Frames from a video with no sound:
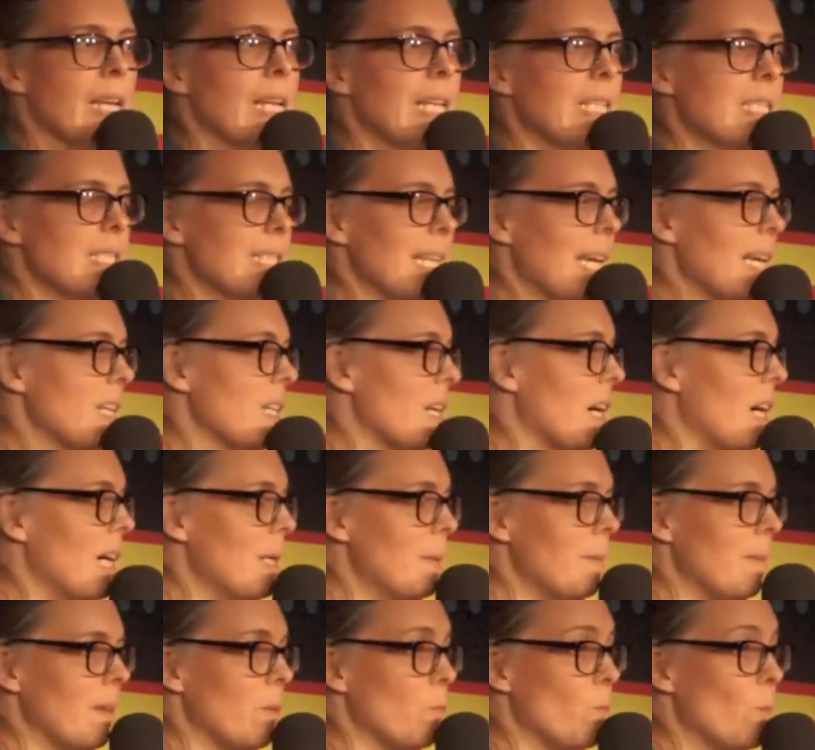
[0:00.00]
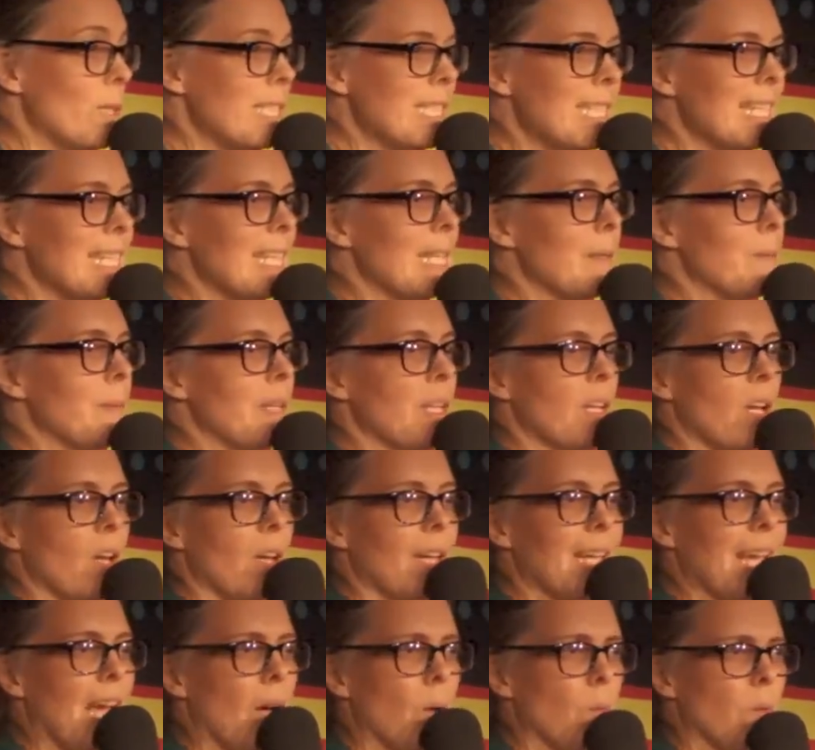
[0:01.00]
Instead, I'd unwittingly been
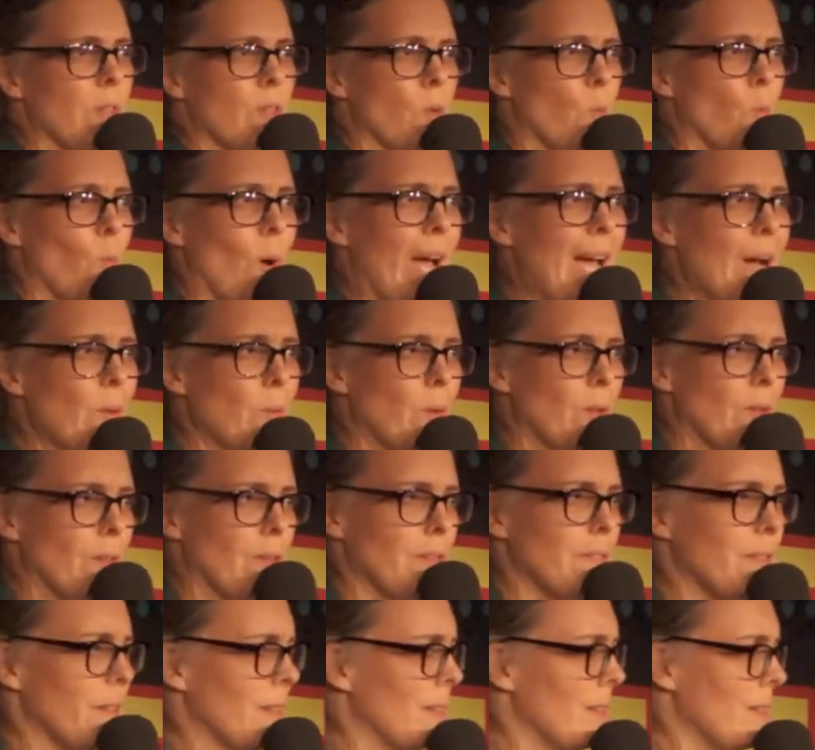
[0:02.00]
going out with a werewolf.